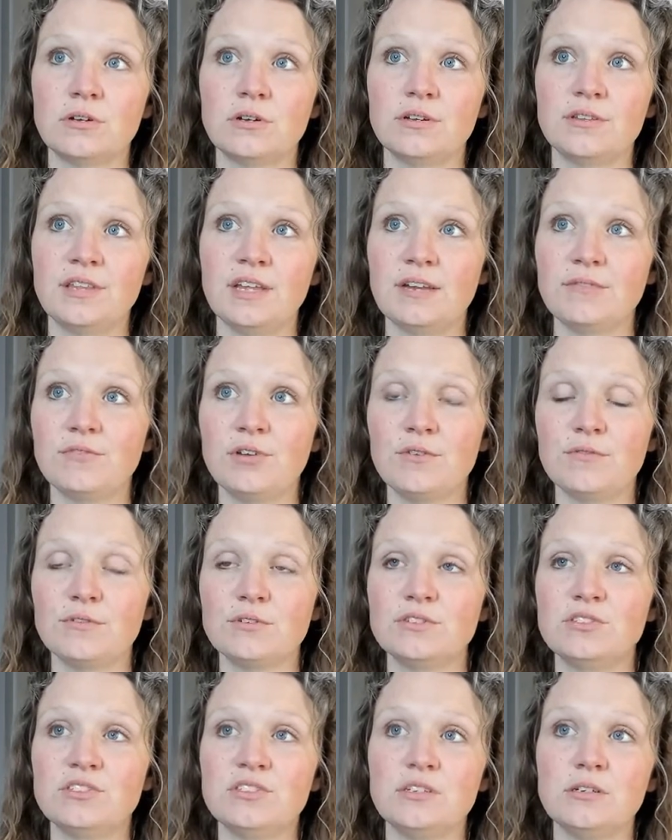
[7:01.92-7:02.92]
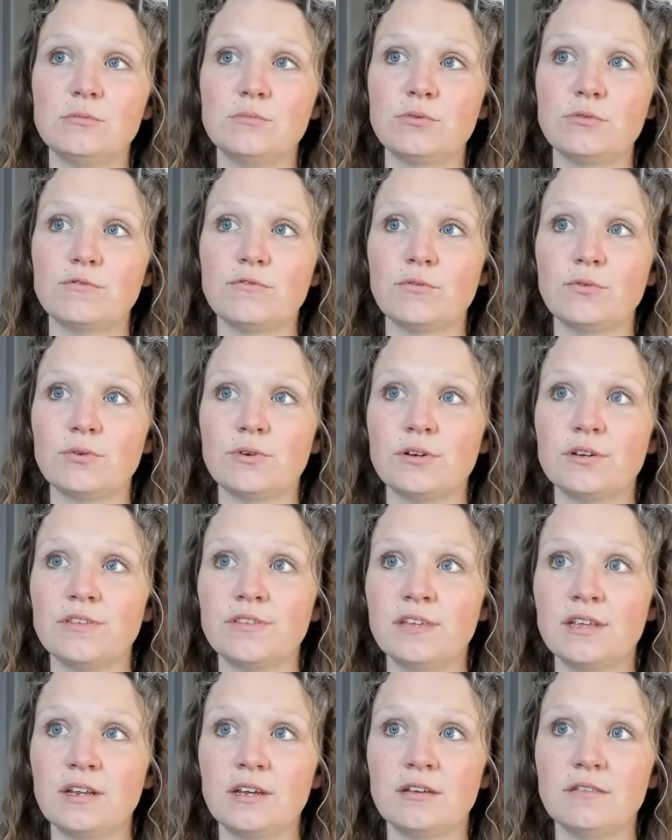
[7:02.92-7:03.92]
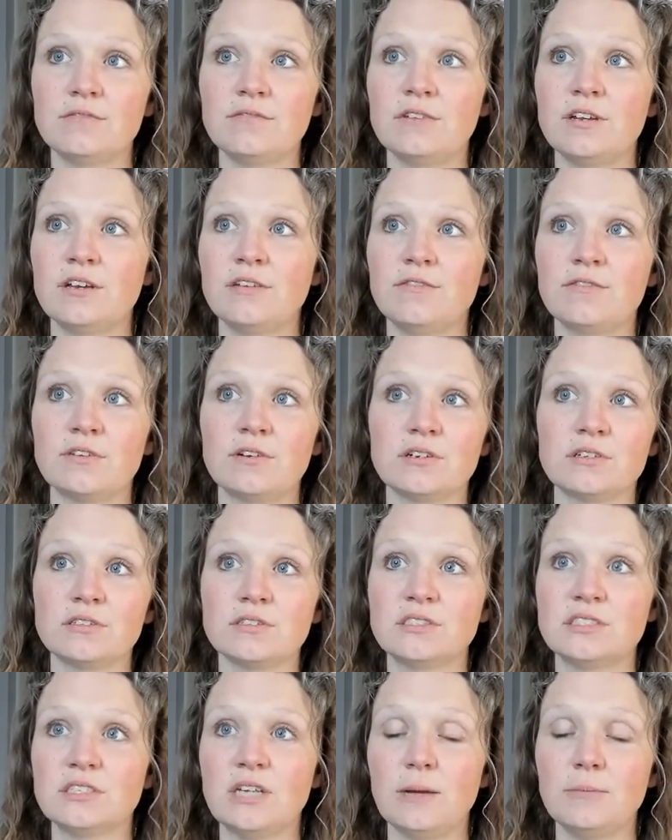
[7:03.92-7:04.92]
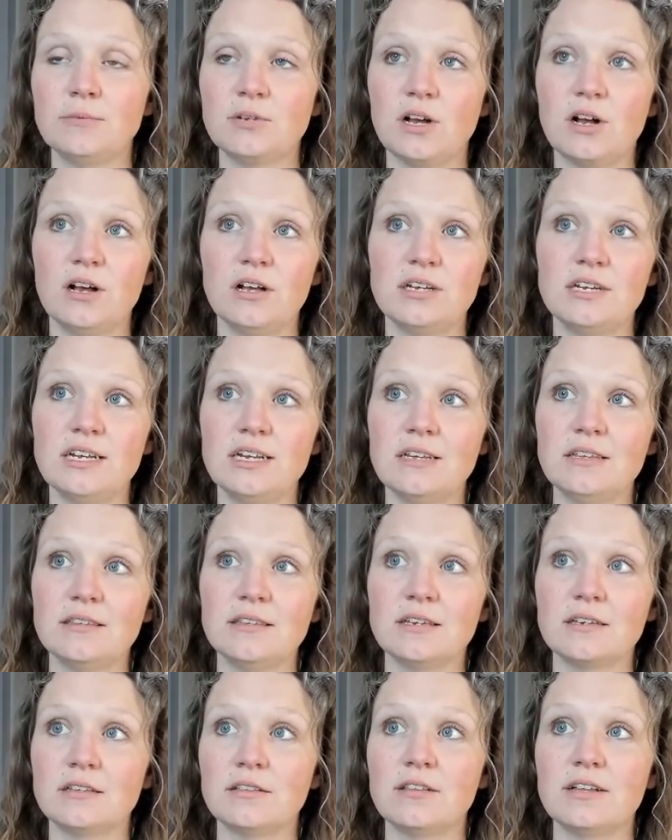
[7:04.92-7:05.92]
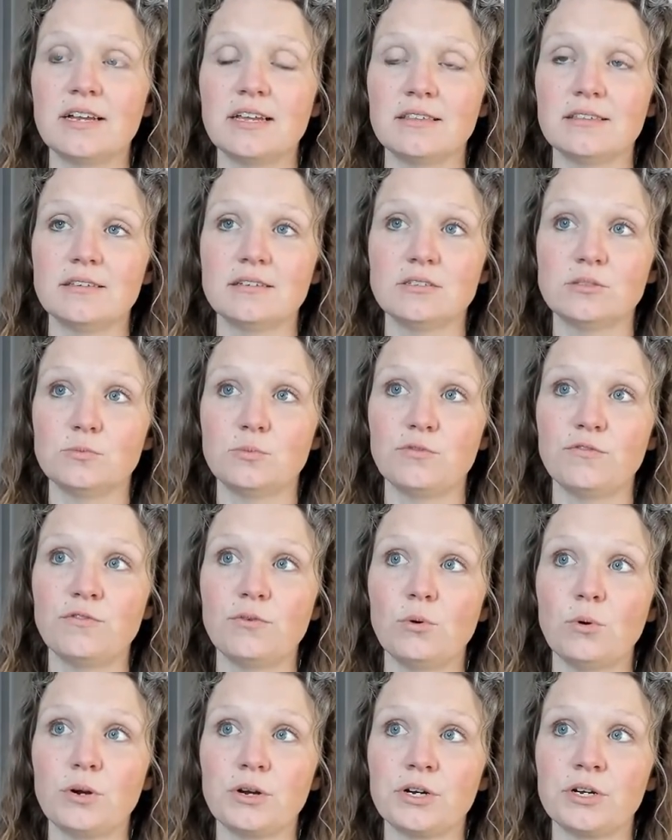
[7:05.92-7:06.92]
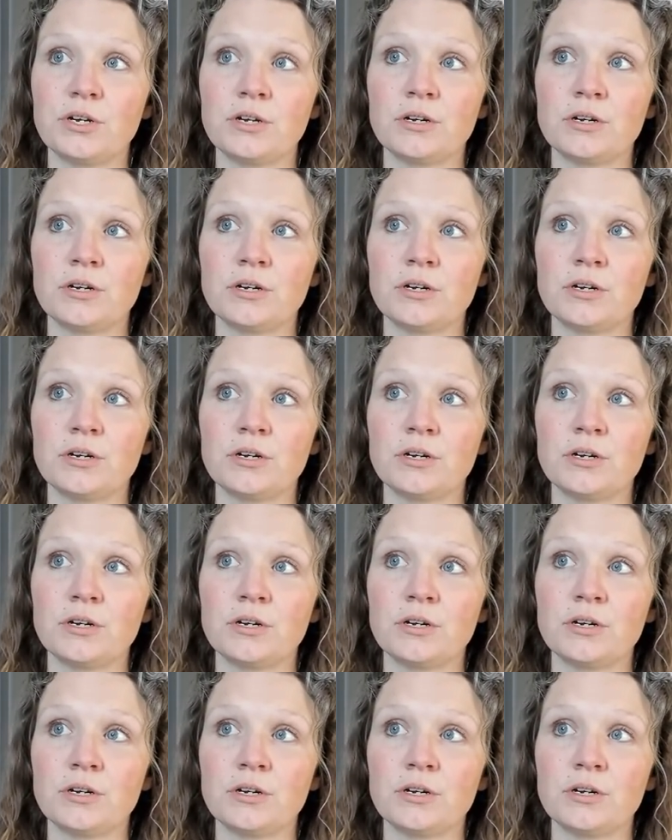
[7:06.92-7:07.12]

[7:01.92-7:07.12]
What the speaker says: That I've never seen before, that I've never stepped on anything like this before.